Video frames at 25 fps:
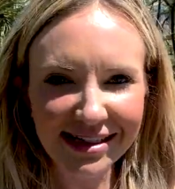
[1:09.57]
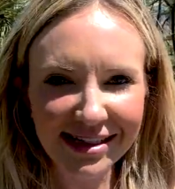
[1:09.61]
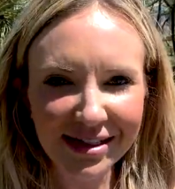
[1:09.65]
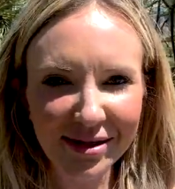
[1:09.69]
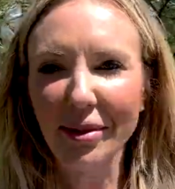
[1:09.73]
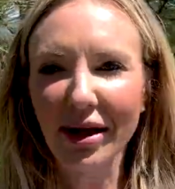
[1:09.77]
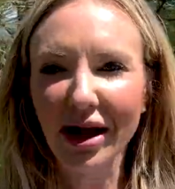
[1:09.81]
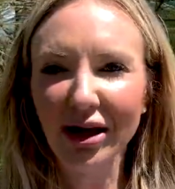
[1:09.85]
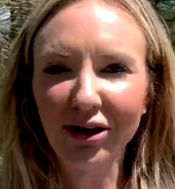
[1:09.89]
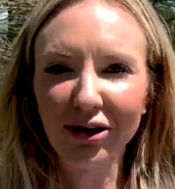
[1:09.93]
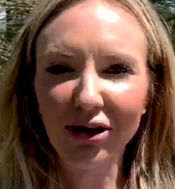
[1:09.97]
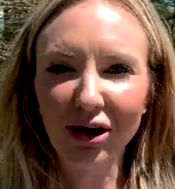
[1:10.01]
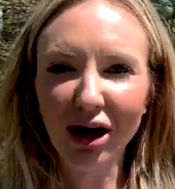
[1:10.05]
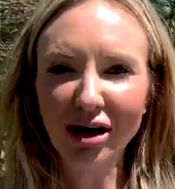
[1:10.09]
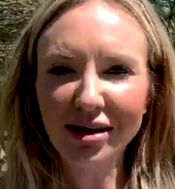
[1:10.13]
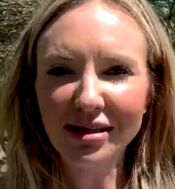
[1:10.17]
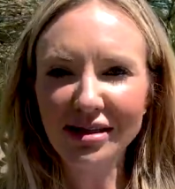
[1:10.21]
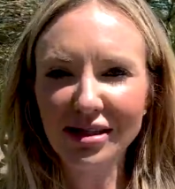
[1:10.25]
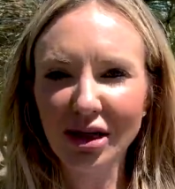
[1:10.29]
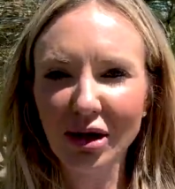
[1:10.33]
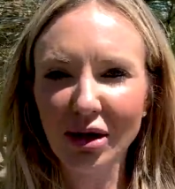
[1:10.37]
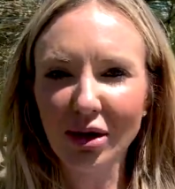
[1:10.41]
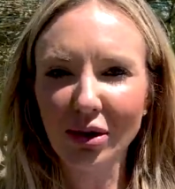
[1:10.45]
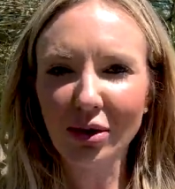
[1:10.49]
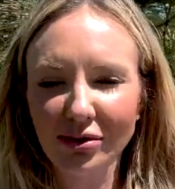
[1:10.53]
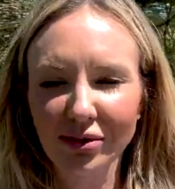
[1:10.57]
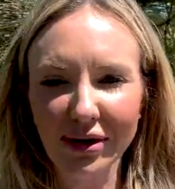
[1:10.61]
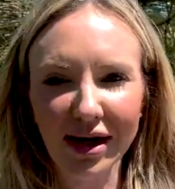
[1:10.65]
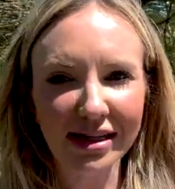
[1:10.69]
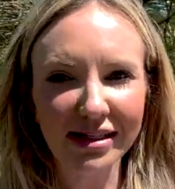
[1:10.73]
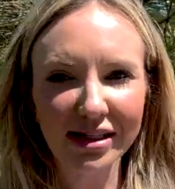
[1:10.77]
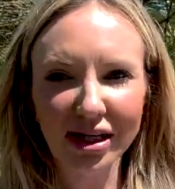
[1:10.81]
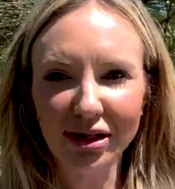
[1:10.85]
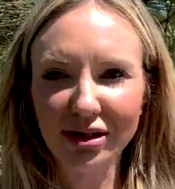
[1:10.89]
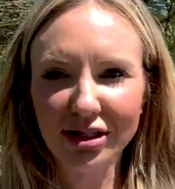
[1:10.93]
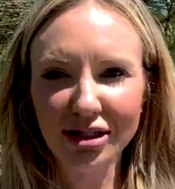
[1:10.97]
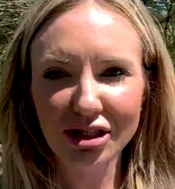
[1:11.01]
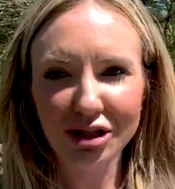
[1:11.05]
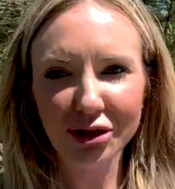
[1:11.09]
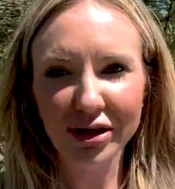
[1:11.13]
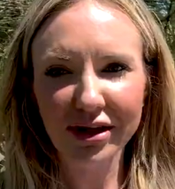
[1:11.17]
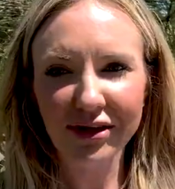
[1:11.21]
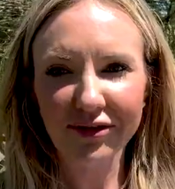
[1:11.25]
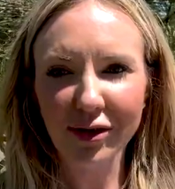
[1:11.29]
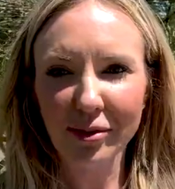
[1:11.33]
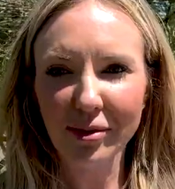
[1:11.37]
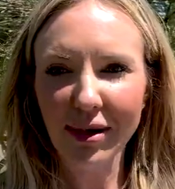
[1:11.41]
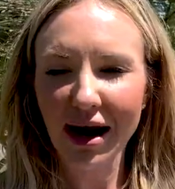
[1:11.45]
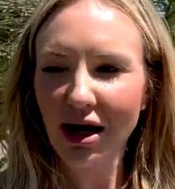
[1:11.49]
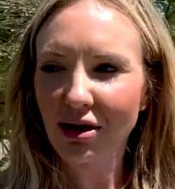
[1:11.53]
And you're also right down the street
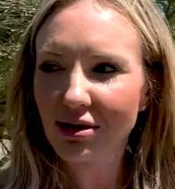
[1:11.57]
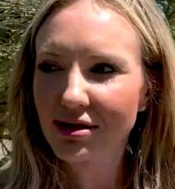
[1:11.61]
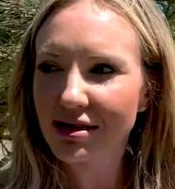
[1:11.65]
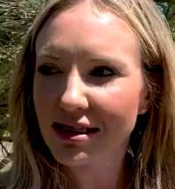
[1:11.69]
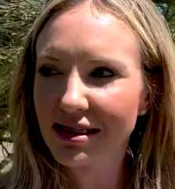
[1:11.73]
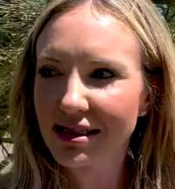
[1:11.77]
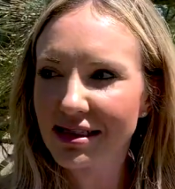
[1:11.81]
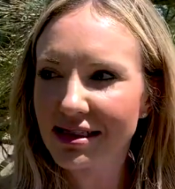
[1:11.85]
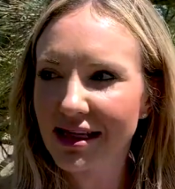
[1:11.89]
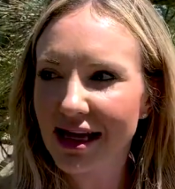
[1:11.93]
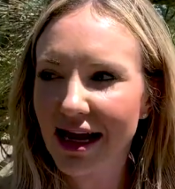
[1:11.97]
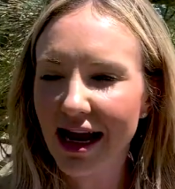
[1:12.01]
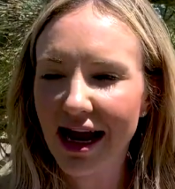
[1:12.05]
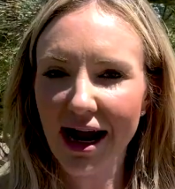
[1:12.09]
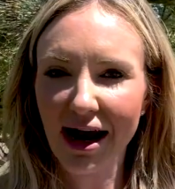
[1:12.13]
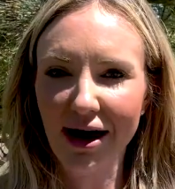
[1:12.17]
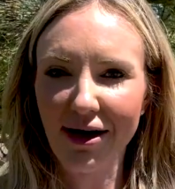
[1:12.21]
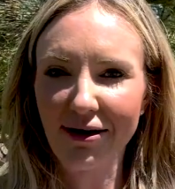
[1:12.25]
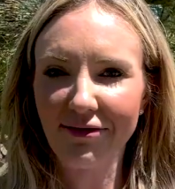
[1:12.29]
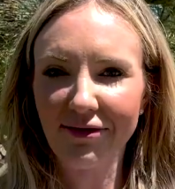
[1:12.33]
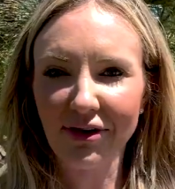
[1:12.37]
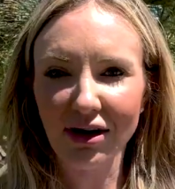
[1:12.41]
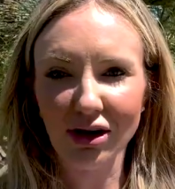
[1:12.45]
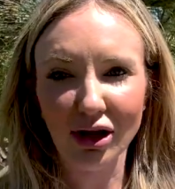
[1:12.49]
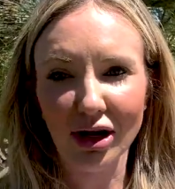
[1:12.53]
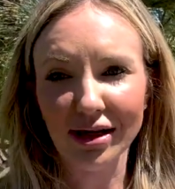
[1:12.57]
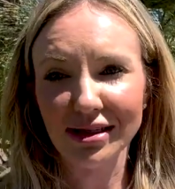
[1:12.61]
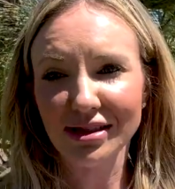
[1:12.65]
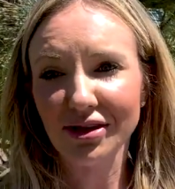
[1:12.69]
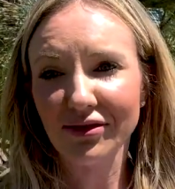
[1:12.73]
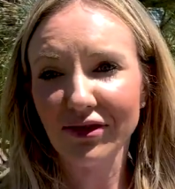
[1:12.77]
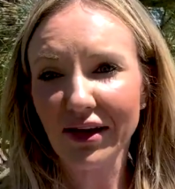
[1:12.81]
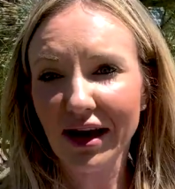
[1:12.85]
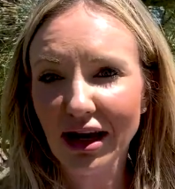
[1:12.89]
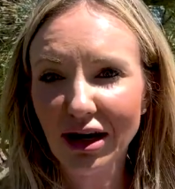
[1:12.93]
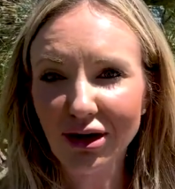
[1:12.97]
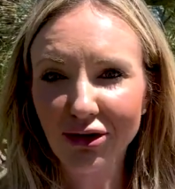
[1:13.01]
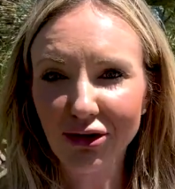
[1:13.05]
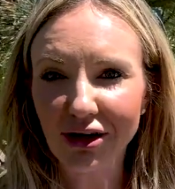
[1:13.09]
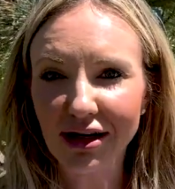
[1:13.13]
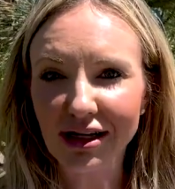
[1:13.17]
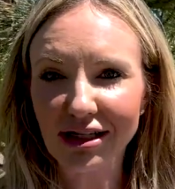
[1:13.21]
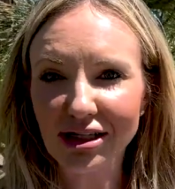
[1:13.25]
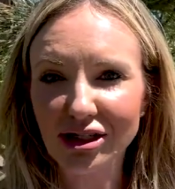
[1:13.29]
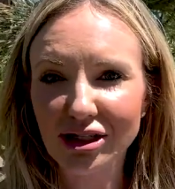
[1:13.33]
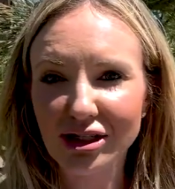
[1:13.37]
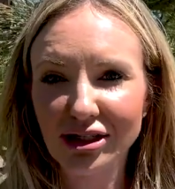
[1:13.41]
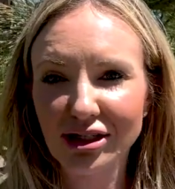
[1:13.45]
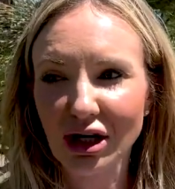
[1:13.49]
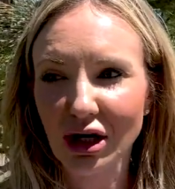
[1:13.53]
from houses that have lots of acreage.
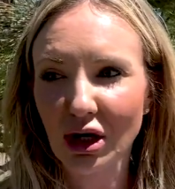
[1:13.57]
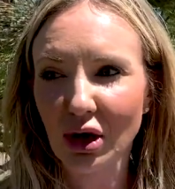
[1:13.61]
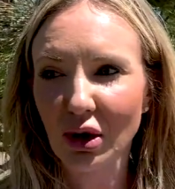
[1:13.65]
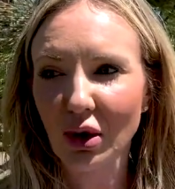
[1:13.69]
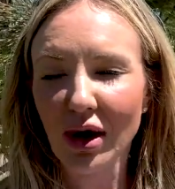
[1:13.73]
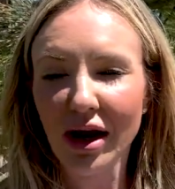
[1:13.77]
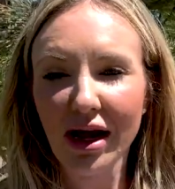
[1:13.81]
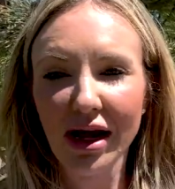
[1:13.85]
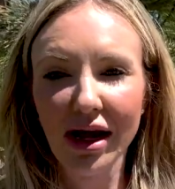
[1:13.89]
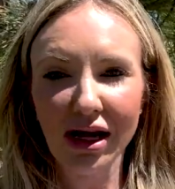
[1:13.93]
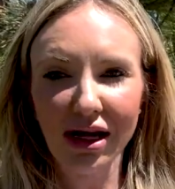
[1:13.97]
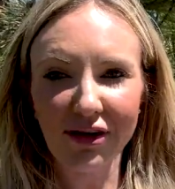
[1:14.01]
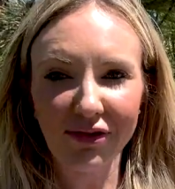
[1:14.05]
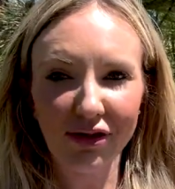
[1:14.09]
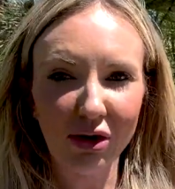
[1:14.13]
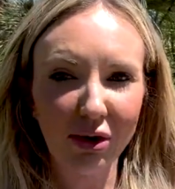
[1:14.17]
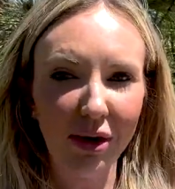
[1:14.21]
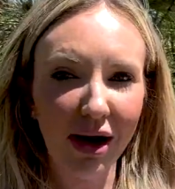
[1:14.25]
So if you